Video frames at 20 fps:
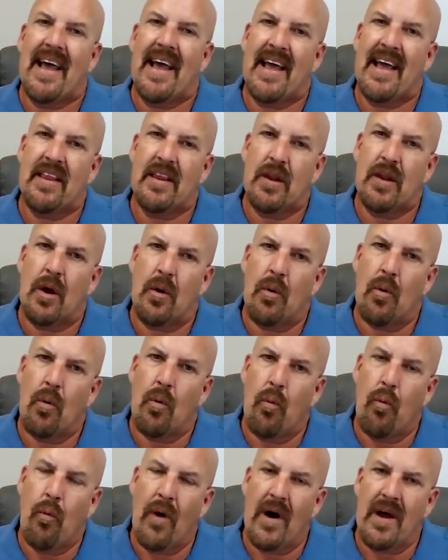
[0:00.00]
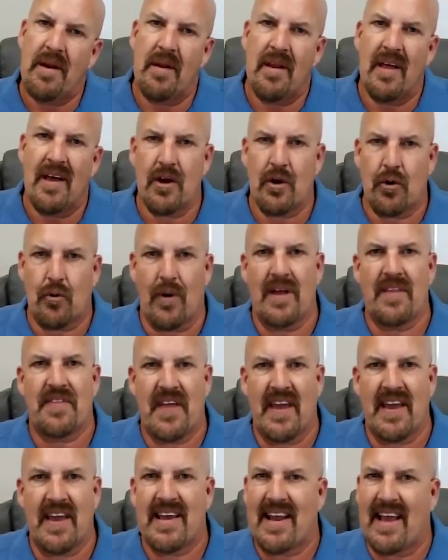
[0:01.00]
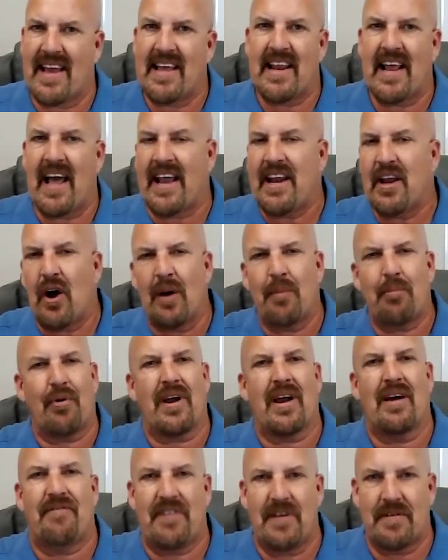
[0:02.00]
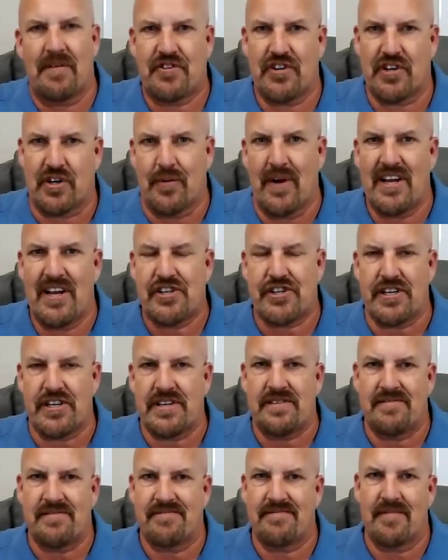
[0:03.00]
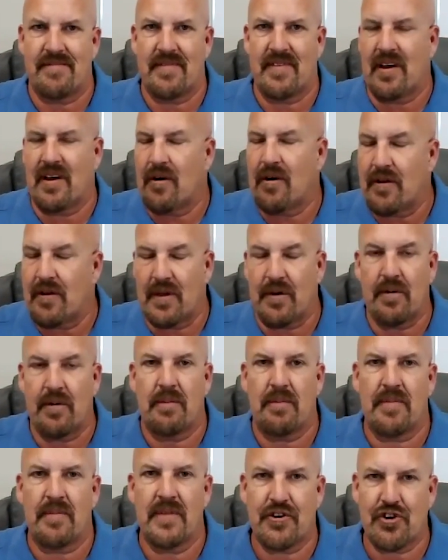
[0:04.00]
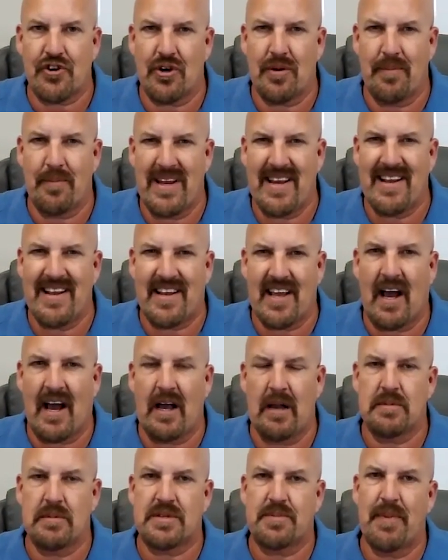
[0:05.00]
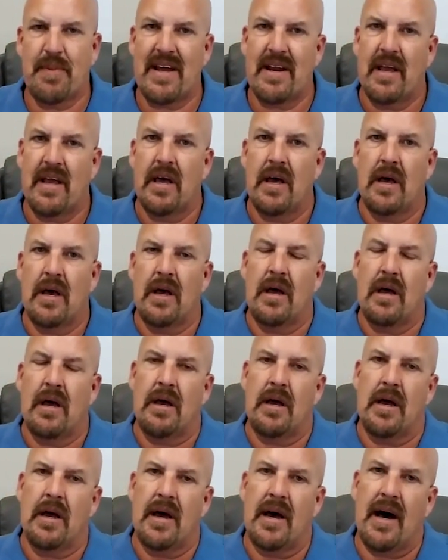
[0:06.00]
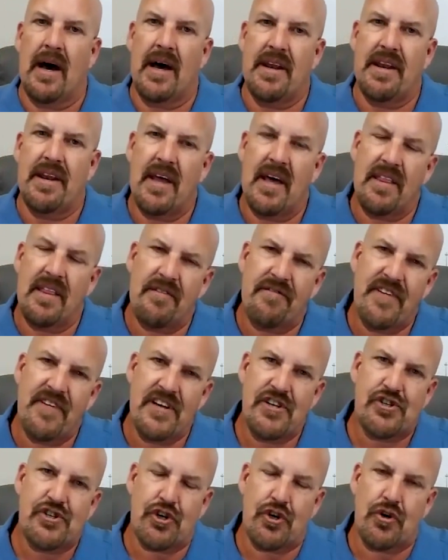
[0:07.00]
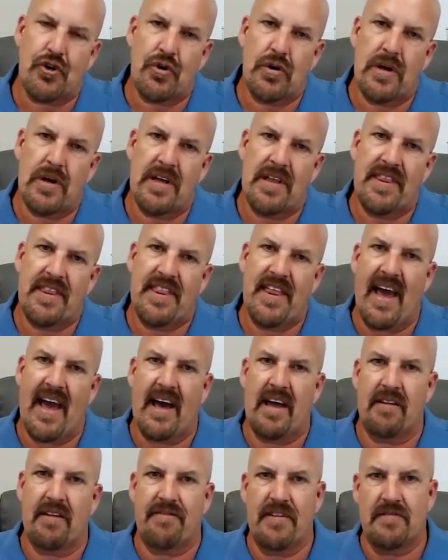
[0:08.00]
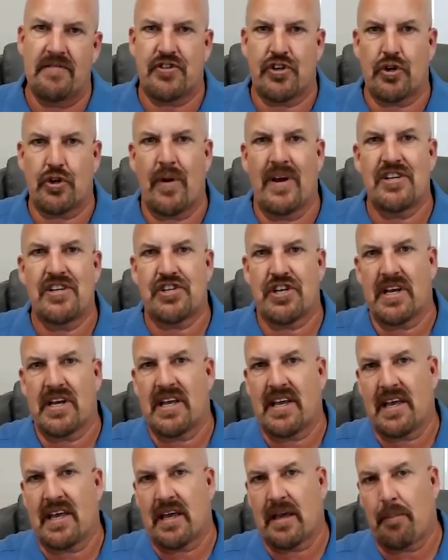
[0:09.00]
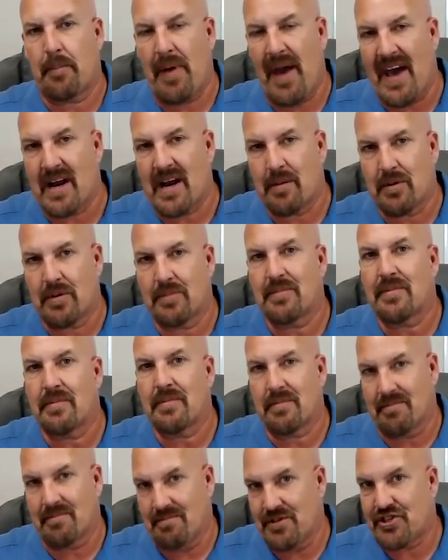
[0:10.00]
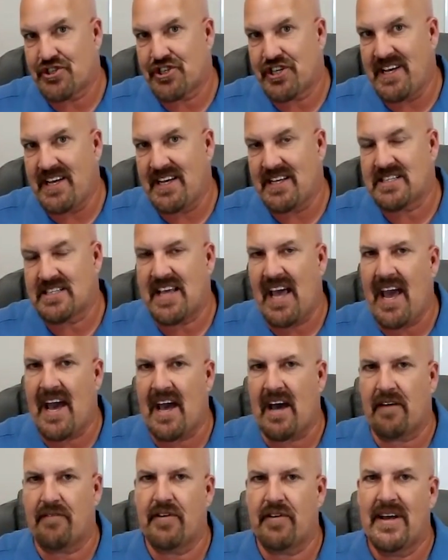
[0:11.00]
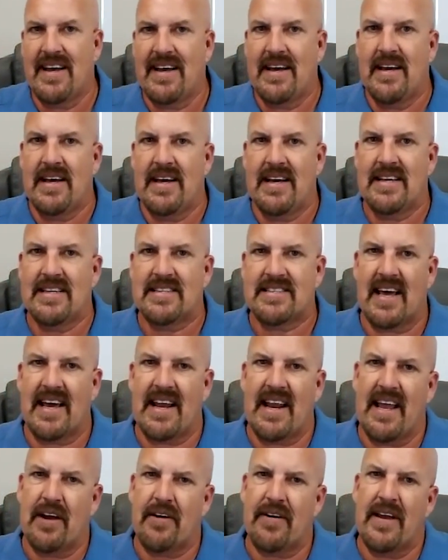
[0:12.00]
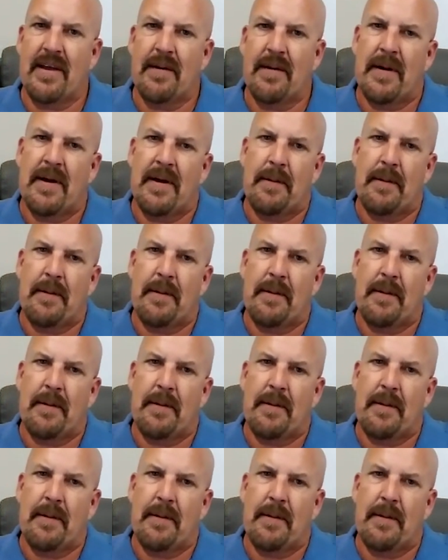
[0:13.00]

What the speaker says: And one great thing, and I know I bring up 5th generation, or the term many times, but another feature that 5th generation compatible machines have is that, Harry,